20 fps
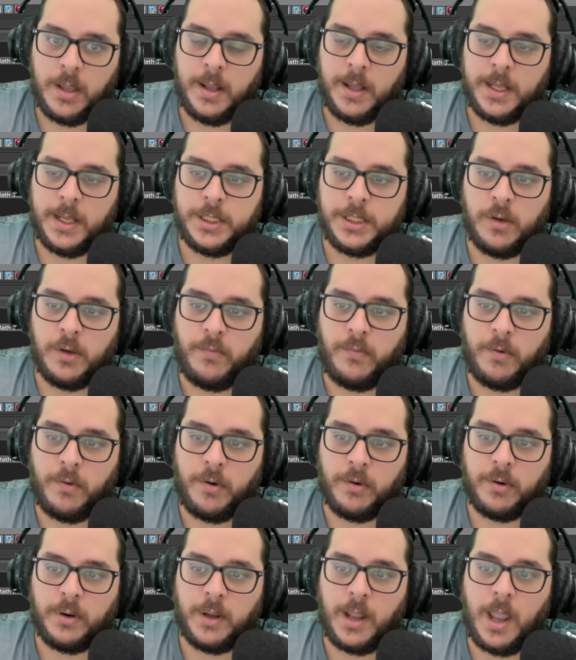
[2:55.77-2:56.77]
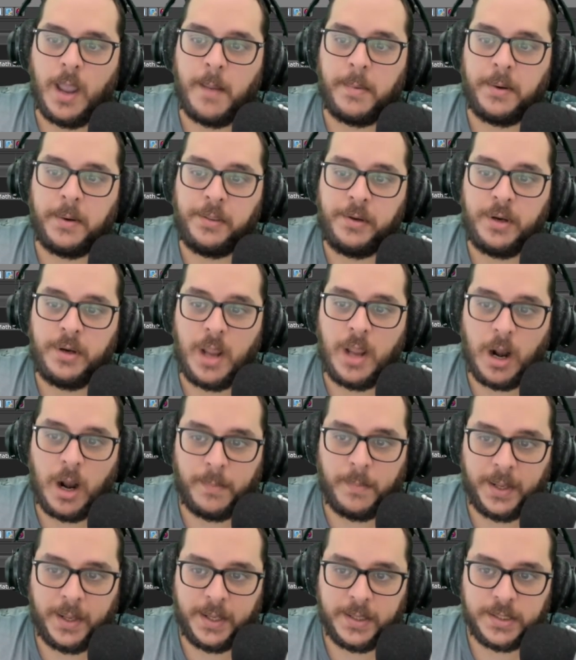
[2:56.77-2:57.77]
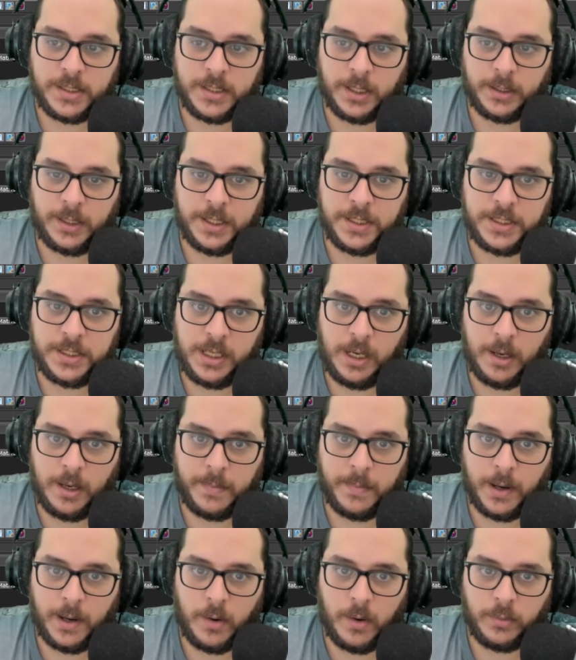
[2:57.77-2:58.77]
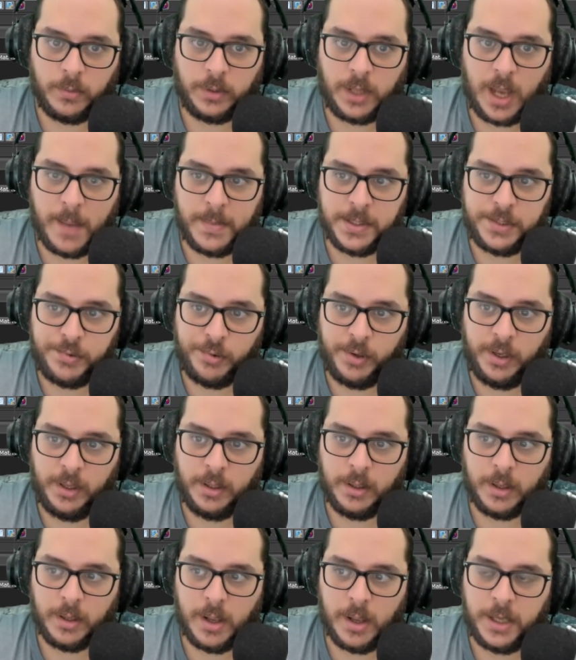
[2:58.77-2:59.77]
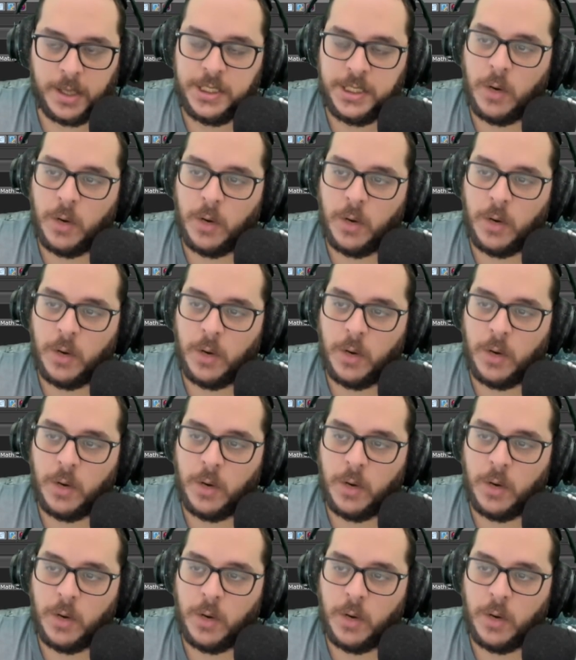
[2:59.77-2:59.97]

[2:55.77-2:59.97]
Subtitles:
So for every 3 elements that I see about chemistry, I see